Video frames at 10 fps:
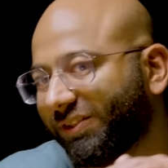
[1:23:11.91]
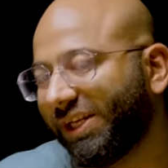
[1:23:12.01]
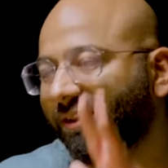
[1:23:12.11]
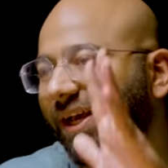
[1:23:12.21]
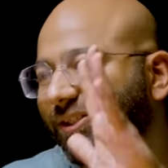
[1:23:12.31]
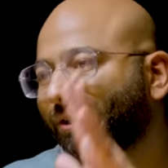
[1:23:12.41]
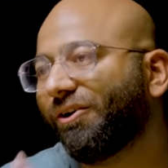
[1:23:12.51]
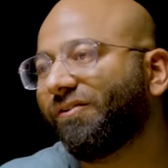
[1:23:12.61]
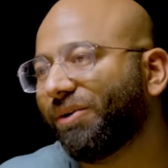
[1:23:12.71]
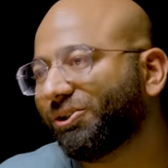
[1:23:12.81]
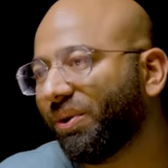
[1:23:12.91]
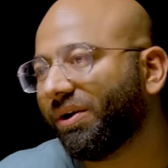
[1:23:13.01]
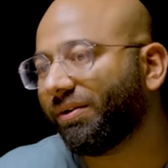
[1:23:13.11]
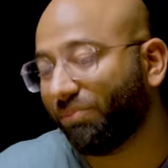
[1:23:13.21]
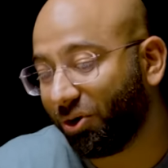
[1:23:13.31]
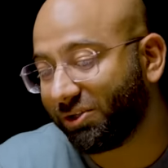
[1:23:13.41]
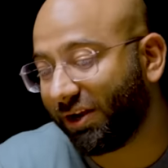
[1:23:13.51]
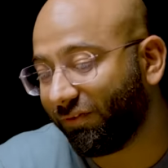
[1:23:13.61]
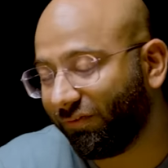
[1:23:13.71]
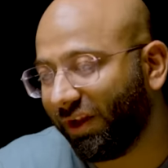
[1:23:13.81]
seeing the S-curve much better. Because
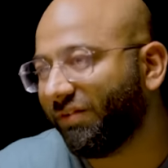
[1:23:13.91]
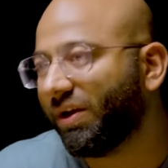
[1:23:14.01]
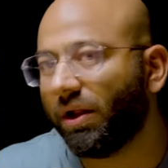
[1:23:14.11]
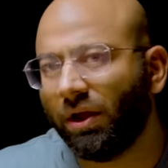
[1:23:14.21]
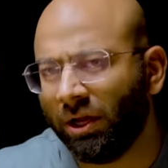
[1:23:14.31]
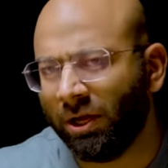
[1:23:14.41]
of when we are,